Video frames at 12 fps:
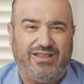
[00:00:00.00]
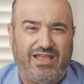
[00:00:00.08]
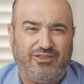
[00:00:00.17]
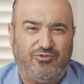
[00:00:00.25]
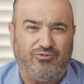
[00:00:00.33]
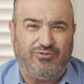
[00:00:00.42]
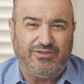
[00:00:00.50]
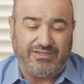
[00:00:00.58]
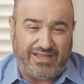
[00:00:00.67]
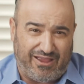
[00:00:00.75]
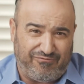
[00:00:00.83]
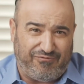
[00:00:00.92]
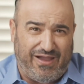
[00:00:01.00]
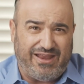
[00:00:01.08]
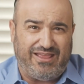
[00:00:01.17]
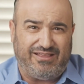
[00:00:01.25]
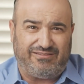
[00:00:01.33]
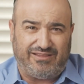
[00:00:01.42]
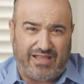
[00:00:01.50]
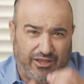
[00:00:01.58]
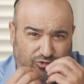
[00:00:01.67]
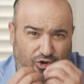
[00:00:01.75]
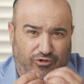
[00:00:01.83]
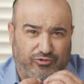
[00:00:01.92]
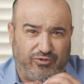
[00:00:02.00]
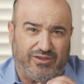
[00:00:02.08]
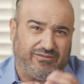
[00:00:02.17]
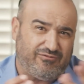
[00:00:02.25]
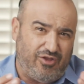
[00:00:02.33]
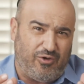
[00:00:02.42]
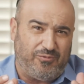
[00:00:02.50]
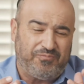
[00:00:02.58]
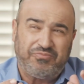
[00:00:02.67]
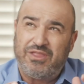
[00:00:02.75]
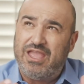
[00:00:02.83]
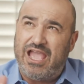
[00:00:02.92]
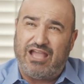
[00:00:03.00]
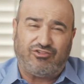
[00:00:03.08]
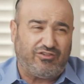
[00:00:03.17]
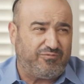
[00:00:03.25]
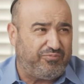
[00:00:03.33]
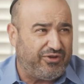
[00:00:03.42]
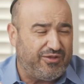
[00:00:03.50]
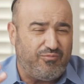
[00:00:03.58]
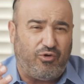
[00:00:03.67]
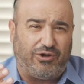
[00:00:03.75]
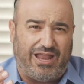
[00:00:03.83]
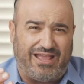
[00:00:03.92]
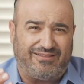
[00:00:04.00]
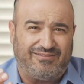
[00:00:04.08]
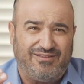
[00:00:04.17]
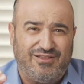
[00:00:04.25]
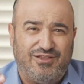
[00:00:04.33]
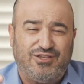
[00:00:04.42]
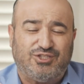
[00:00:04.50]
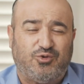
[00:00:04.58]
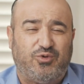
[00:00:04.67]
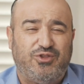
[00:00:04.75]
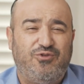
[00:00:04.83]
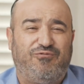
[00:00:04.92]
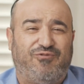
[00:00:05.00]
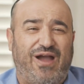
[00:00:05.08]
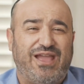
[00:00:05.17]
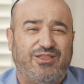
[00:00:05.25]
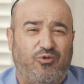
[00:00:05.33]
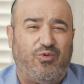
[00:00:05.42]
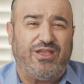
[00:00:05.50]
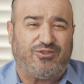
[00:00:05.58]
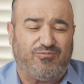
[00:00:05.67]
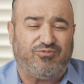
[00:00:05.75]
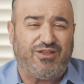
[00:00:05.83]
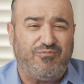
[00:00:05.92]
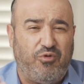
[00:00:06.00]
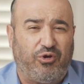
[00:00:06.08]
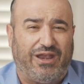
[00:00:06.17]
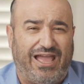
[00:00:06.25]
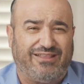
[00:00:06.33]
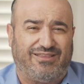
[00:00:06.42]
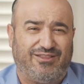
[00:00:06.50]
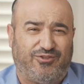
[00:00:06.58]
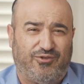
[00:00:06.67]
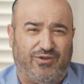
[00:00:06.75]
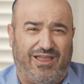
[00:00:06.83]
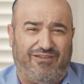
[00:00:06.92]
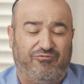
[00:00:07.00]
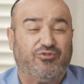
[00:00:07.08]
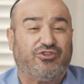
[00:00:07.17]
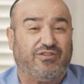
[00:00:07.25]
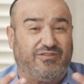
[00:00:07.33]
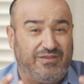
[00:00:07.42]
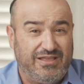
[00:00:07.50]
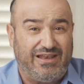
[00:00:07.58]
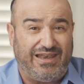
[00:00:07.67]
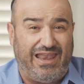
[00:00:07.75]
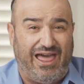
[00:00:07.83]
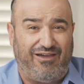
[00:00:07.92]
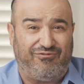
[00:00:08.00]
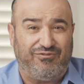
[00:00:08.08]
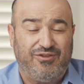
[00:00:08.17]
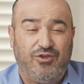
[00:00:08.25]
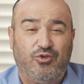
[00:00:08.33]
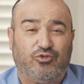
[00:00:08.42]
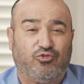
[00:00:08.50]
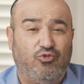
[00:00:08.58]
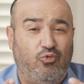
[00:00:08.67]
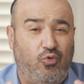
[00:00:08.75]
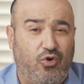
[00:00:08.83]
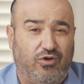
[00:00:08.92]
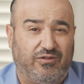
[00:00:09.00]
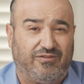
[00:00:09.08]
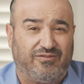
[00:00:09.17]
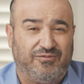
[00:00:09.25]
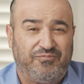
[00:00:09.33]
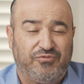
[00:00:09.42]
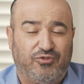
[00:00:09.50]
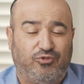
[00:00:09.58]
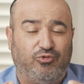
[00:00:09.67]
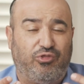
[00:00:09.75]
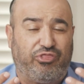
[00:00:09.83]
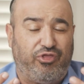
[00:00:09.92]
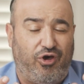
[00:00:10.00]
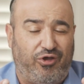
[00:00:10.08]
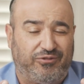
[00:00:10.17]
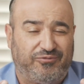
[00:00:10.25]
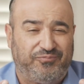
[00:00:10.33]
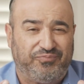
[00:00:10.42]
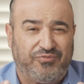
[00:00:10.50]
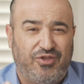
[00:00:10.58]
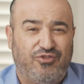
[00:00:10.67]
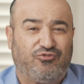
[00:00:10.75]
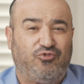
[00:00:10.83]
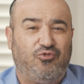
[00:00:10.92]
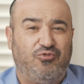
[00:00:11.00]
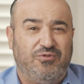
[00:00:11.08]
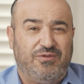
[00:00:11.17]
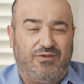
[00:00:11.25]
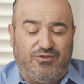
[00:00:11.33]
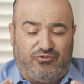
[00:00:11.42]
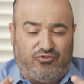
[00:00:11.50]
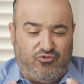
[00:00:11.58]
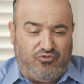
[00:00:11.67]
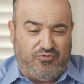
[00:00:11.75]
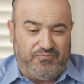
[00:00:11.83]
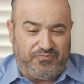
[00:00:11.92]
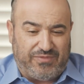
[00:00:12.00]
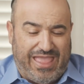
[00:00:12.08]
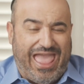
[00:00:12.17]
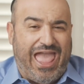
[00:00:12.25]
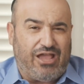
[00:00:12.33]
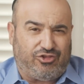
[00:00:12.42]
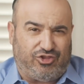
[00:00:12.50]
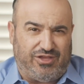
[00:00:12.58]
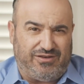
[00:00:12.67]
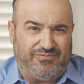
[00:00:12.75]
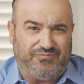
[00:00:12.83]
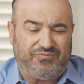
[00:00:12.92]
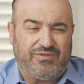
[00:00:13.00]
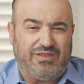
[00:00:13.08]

did I do? Did I fight it? Did I talk to it? No. I just bring more light. So when you find a way to bring more light into your life, which is love, through words, through thought, through through action,